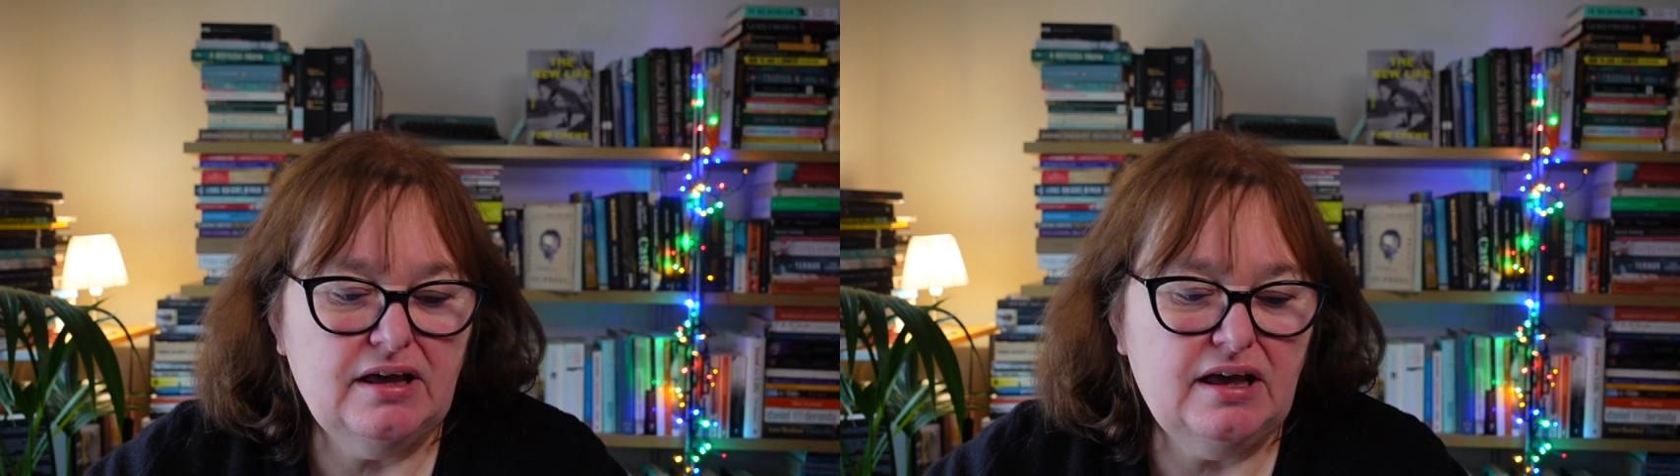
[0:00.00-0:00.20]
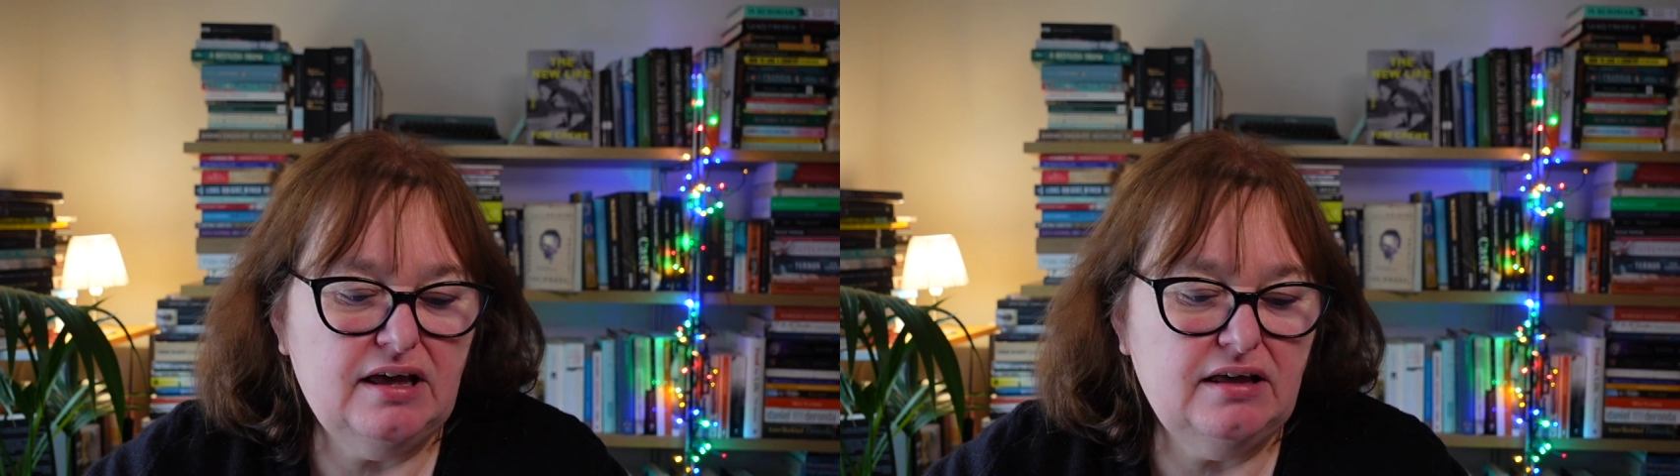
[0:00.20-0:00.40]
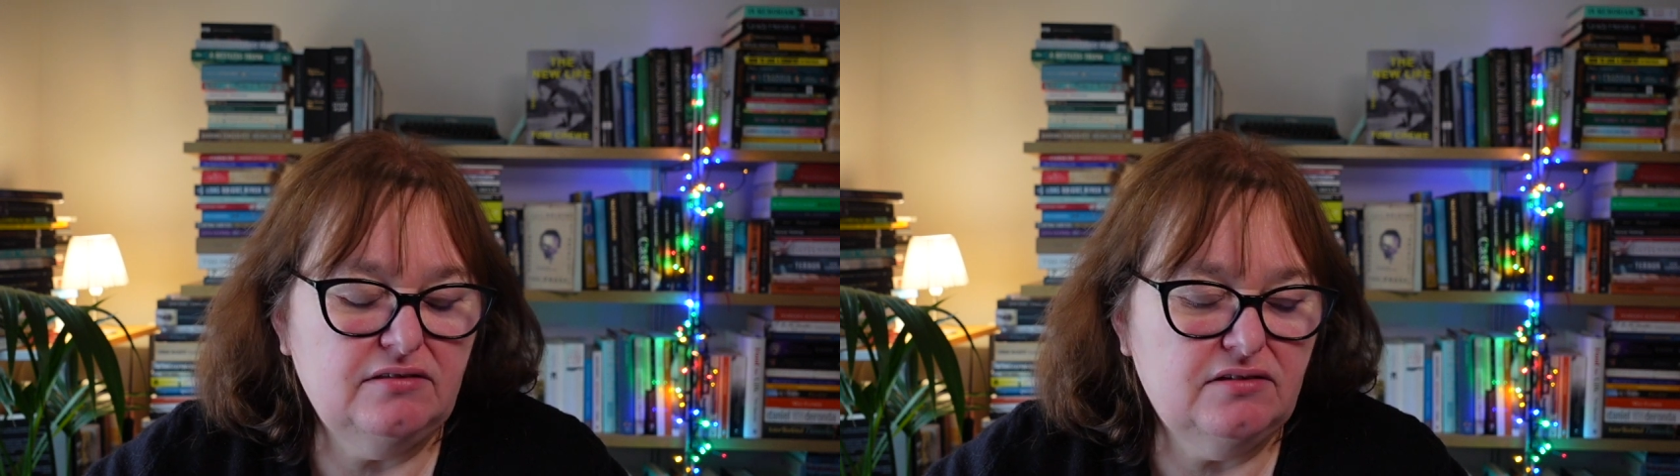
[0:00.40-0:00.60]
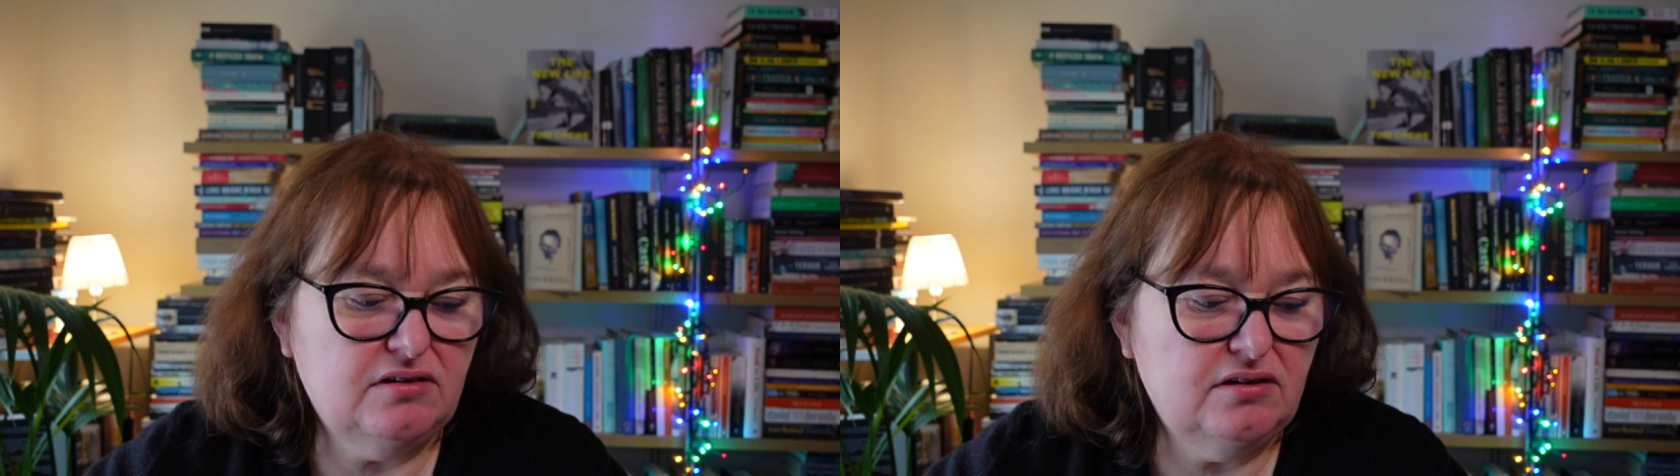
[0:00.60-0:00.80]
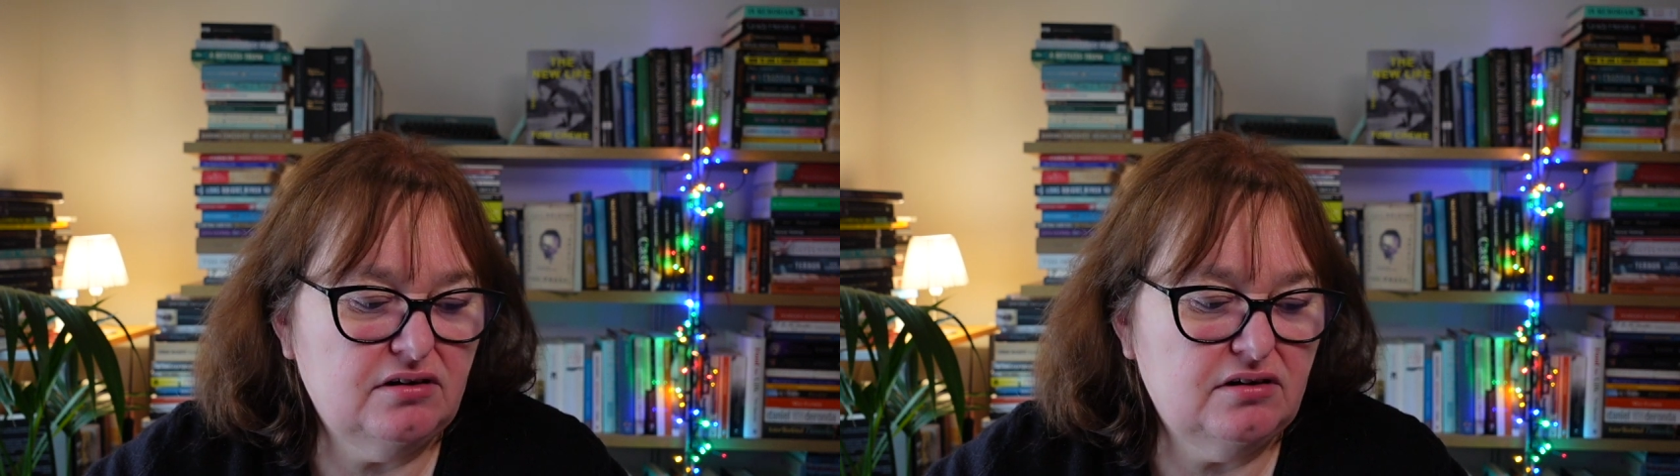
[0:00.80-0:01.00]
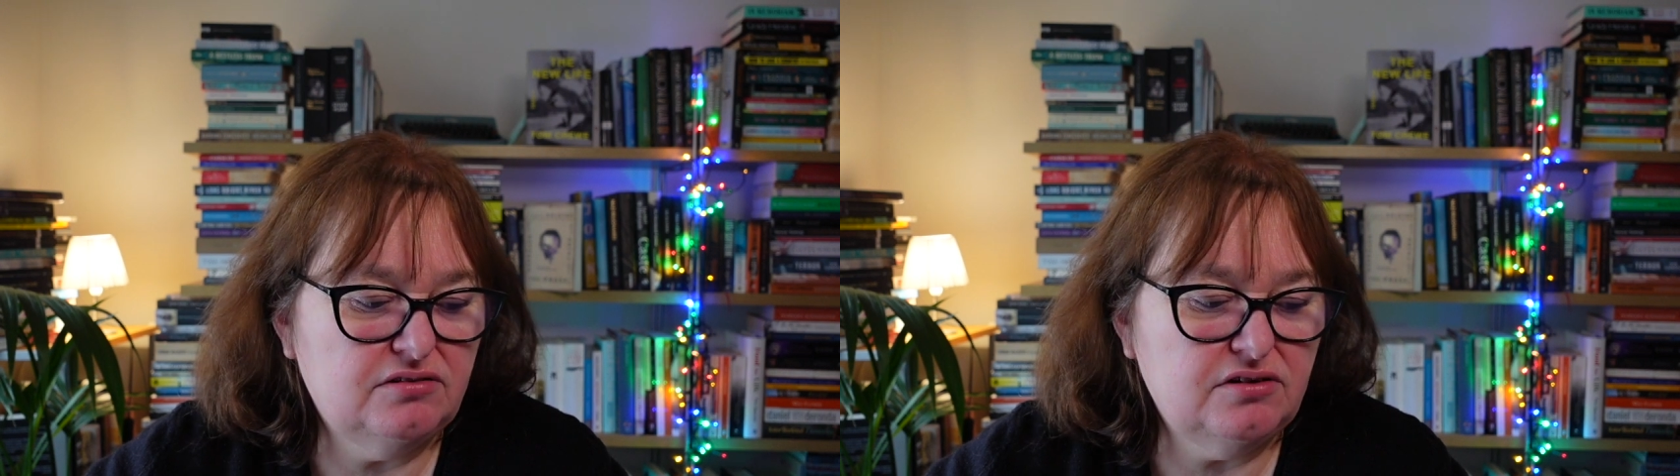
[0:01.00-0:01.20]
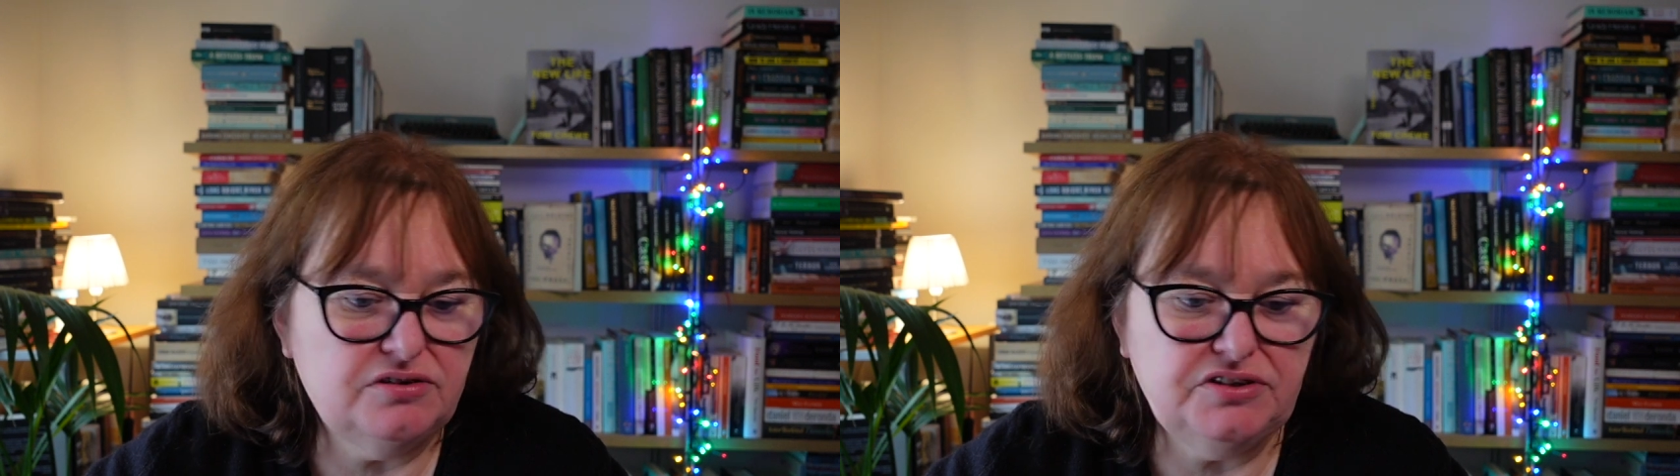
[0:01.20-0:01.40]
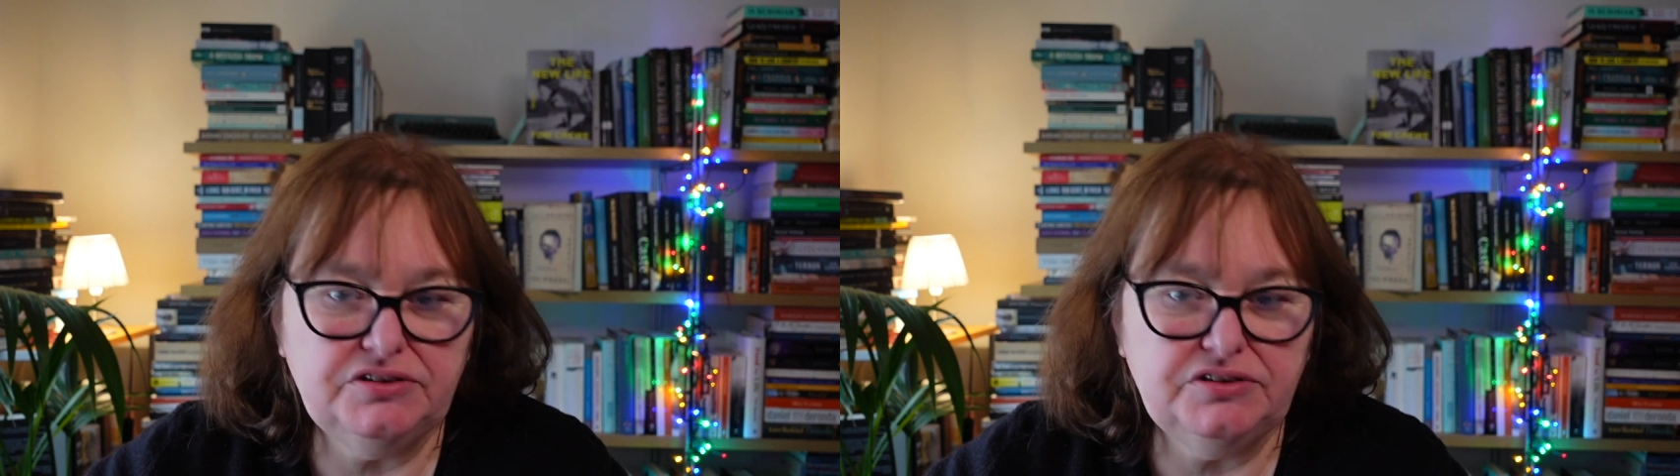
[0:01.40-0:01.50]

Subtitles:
and dirty